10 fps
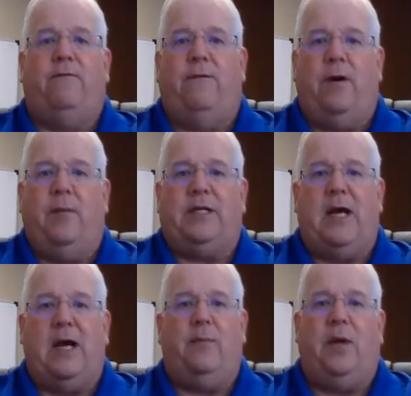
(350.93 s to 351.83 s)
from a
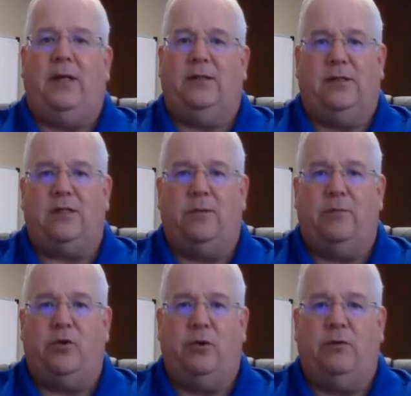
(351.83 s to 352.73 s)
time-based
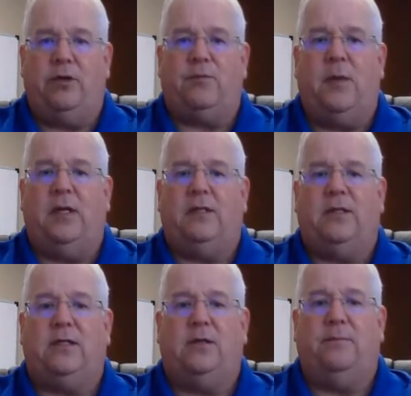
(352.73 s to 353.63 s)
system to a
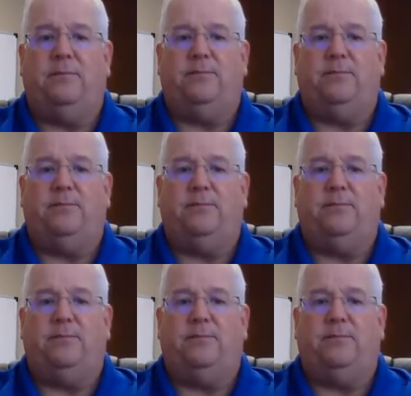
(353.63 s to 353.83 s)
risk-based system.